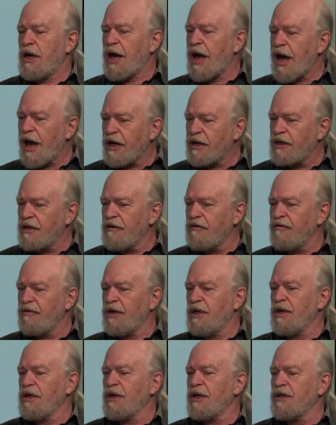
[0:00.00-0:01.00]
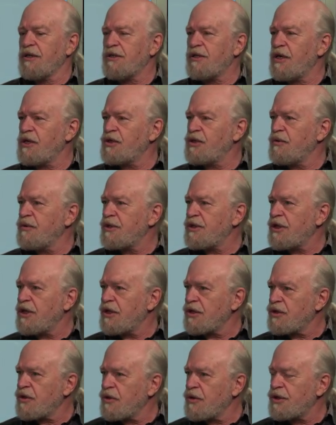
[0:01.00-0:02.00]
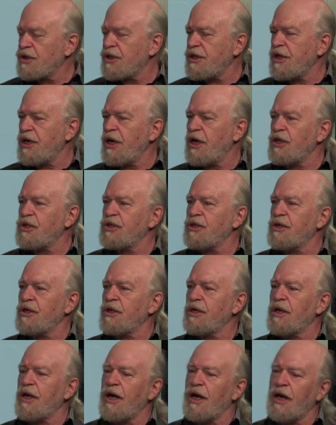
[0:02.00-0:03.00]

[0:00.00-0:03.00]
active in constituency association